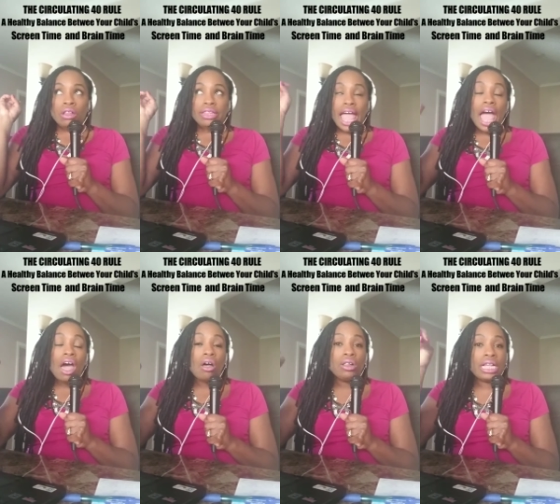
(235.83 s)

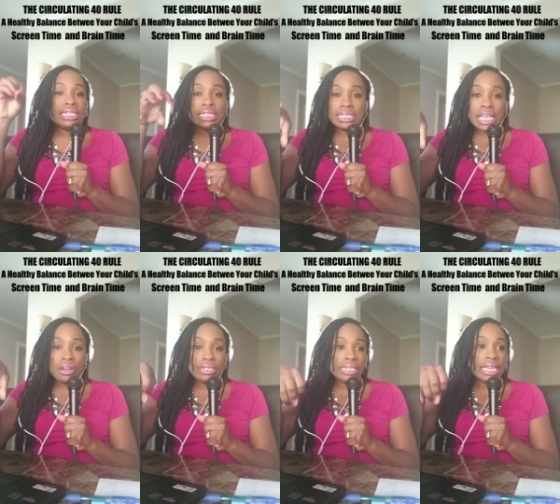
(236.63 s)
Now let's just say
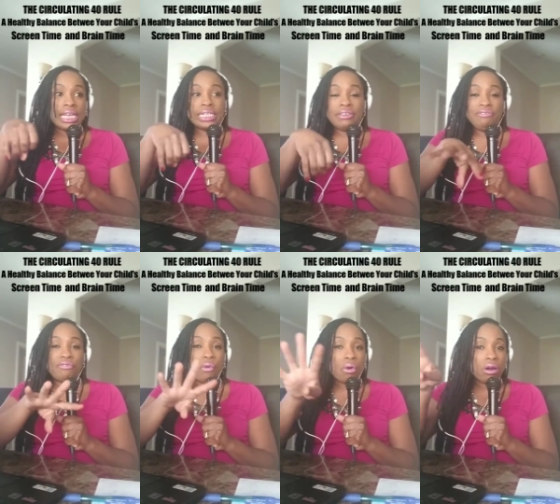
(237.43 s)
your kid did
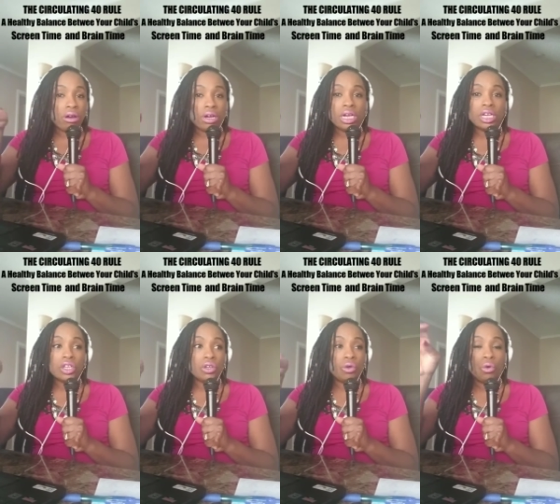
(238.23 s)
4
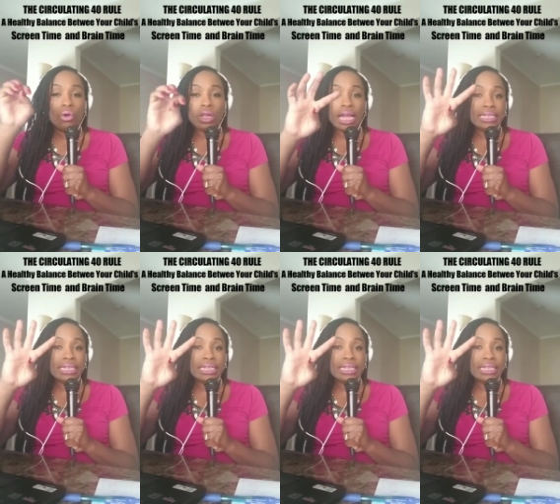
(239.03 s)
cool